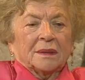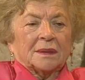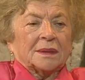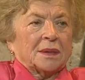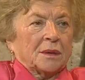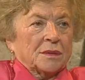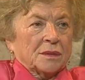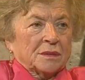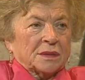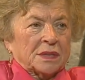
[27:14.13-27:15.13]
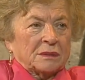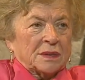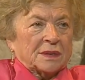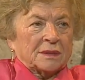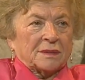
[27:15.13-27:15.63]
So she
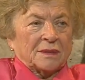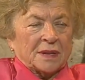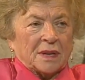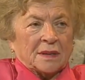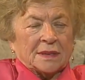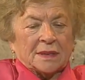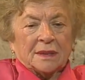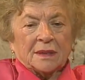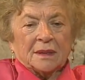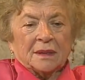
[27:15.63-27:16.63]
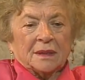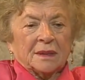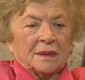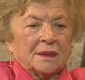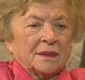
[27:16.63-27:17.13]
was with us.
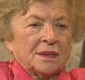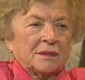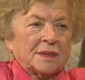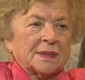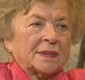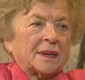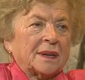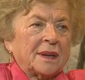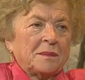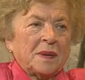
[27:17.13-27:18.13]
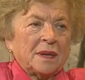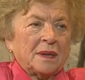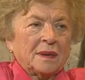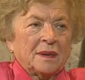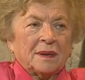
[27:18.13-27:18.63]
She was
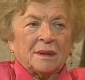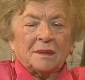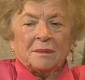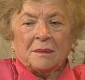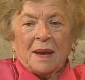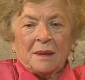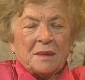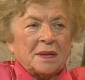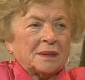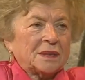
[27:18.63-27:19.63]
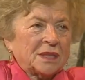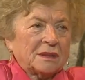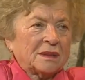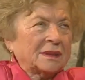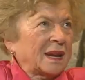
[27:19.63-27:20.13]
screaming, "Mommy!" And she
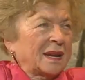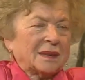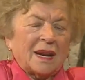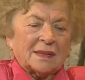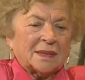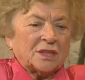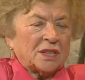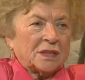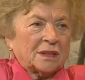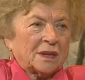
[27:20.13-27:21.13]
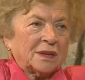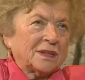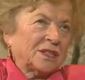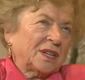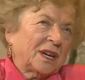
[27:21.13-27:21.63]
they had lots of children,
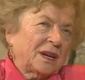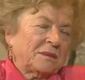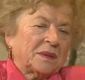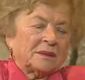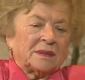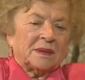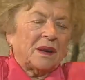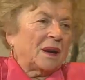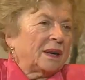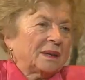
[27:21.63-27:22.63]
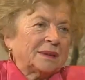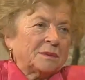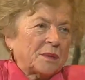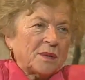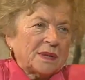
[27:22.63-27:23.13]
and she named all the
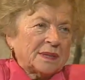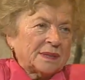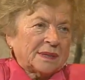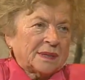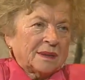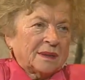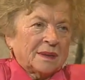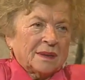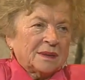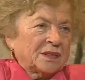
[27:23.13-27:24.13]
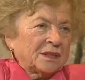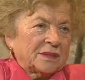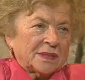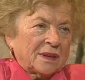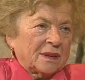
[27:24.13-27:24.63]
boys, and she
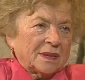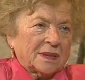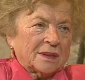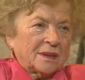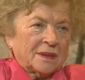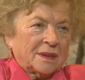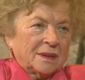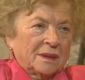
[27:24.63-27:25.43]
was the only girl.